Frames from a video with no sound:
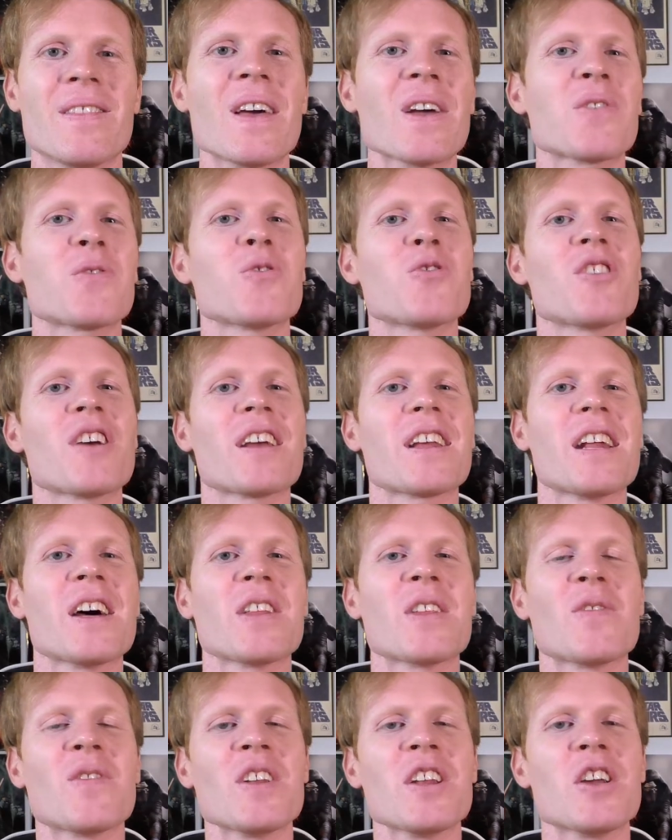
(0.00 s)
Thanks for checking out
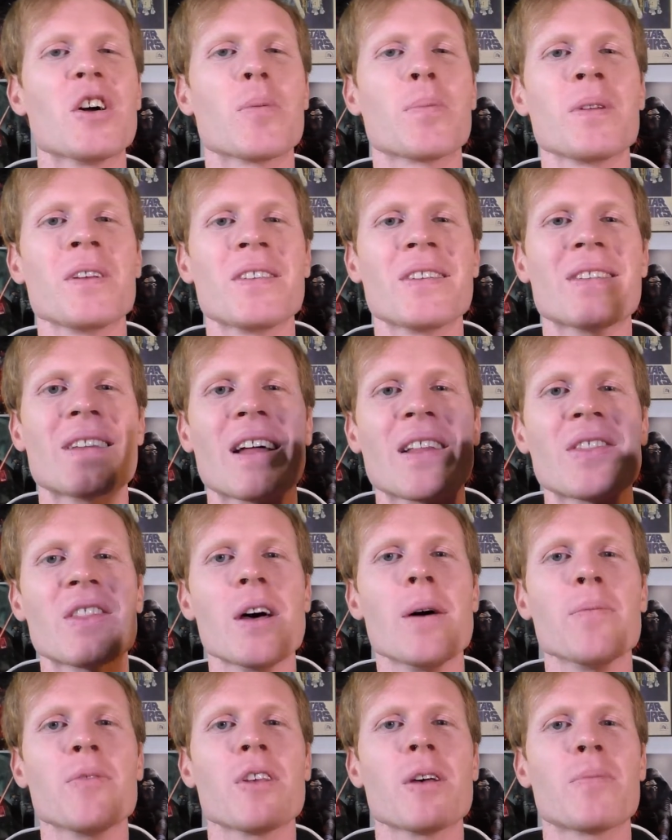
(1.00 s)
the video. Please hit that
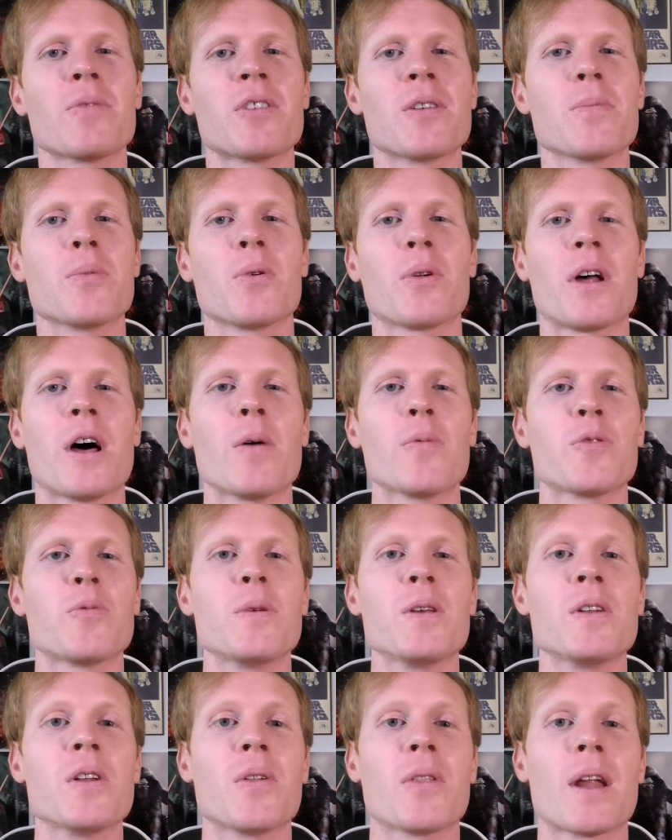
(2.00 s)
thumbs up symbol. It helps
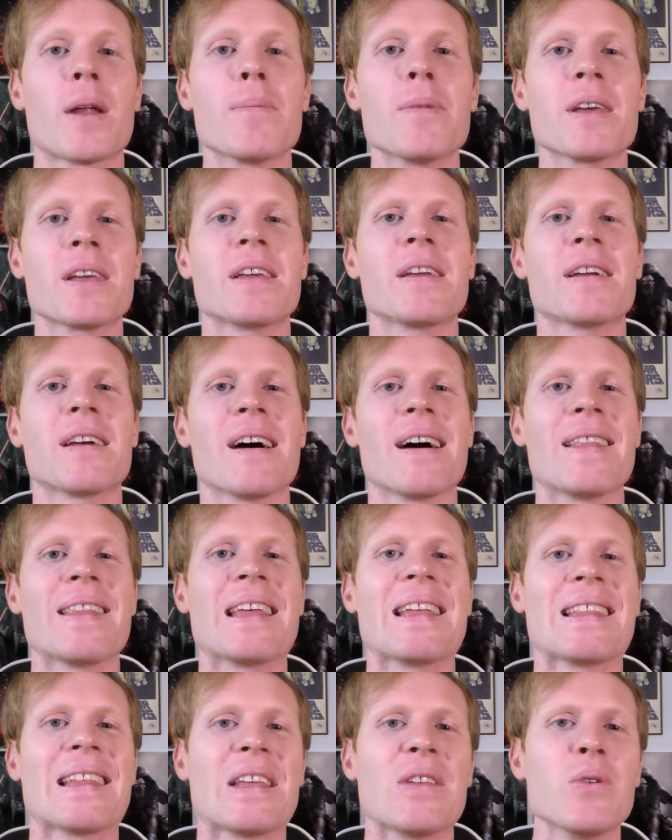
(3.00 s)
me know that I'm making
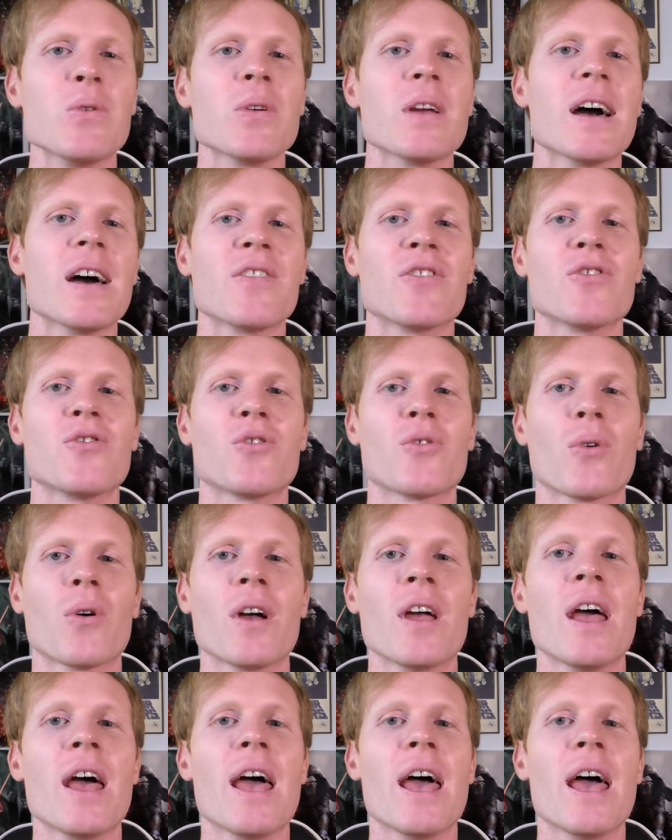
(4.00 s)
content that you guys enjoy.